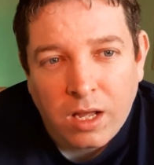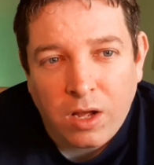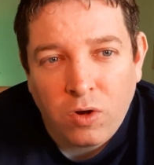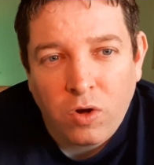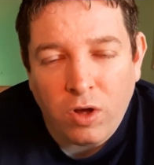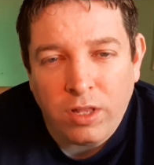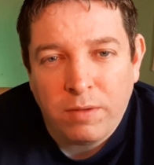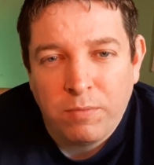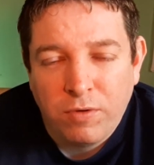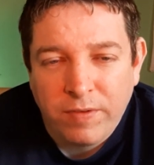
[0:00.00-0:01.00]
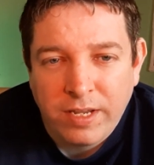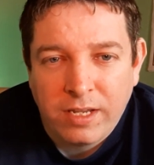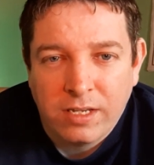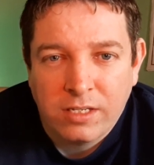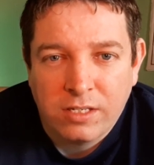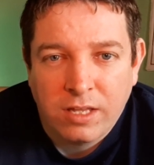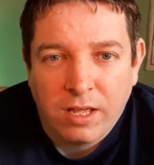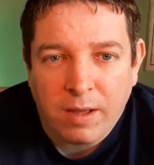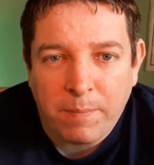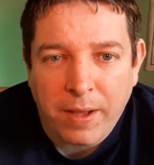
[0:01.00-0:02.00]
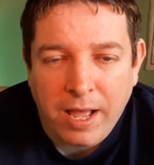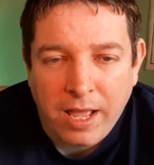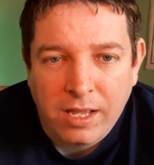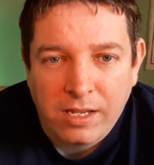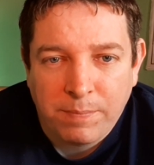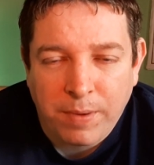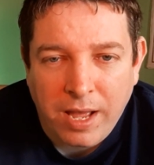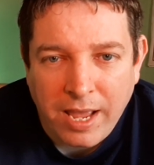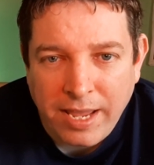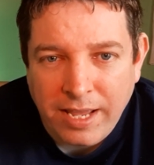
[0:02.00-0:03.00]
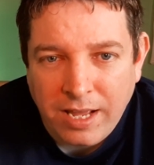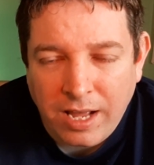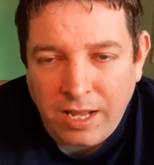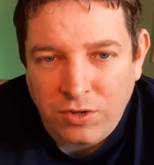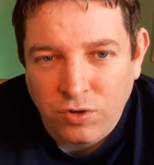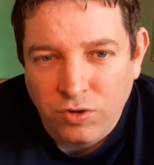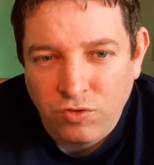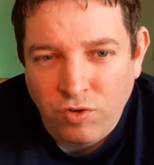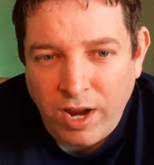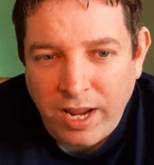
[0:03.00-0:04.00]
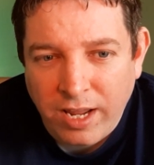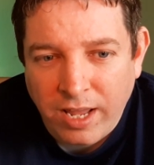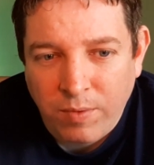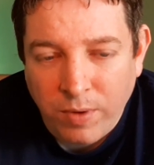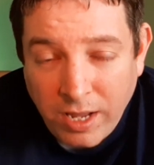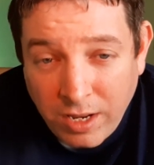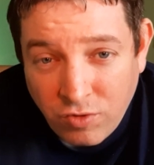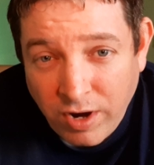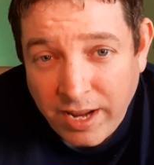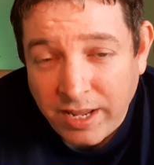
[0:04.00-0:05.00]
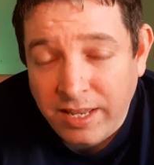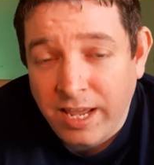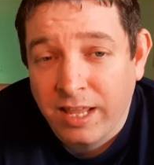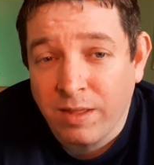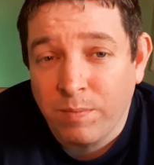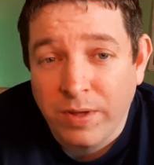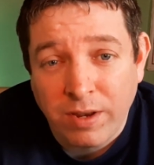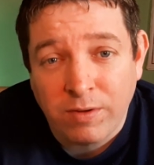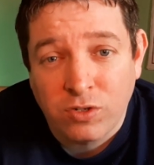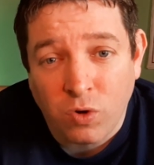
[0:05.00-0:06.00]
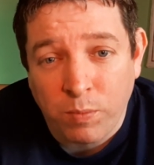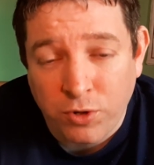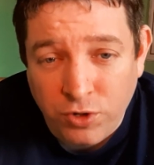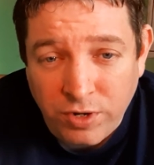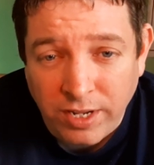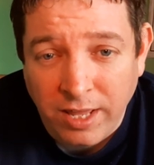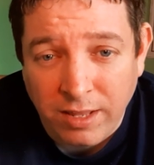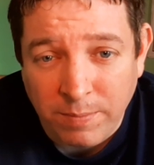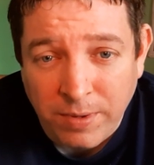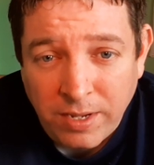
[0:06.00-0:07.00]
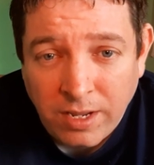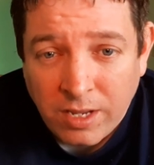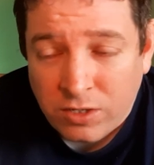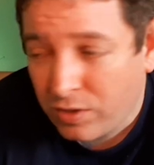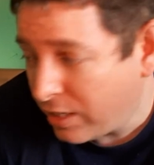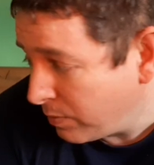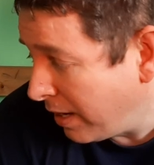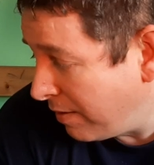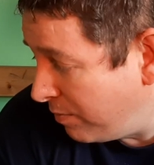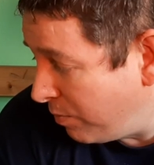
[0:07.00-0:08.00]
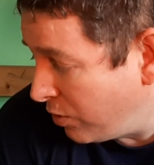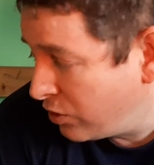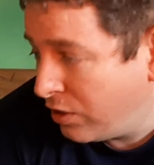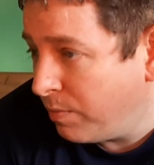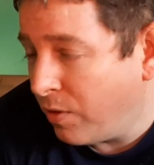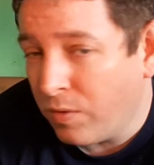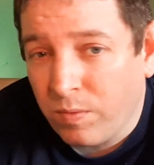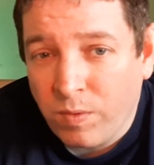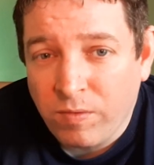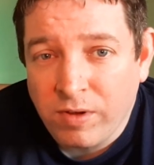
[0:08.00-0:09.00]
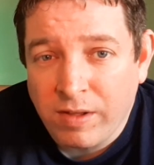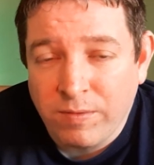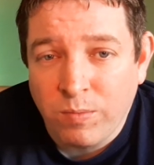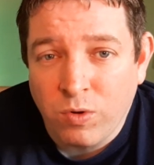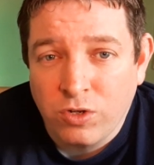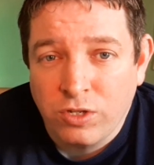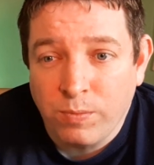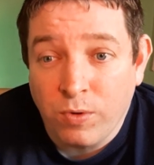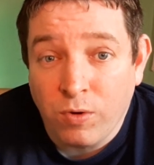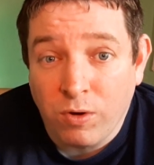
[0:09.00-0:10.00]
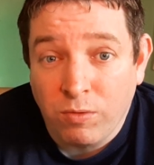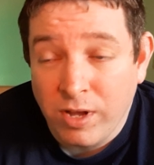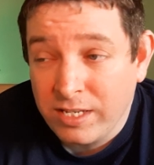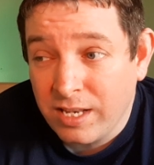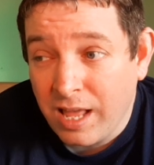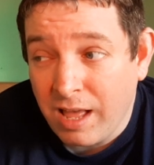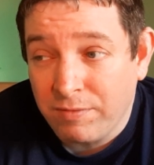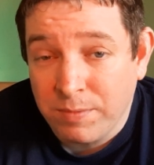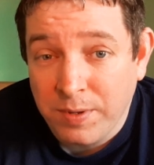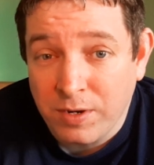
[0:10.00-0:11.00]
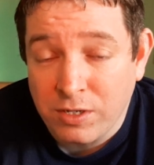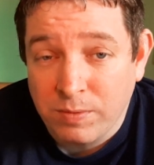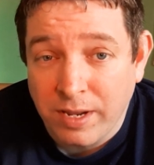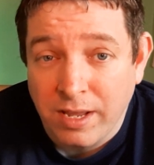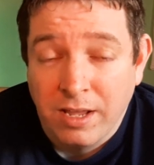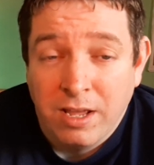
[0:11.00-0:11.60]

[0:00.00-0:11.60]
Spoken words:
A lot of the movies that I buy, I do try and get. Well, I try and take them when it's opportunity to get them. So that's why I haven't watched them all. Well, I haven't watched them all, or less than half, to be honest with you.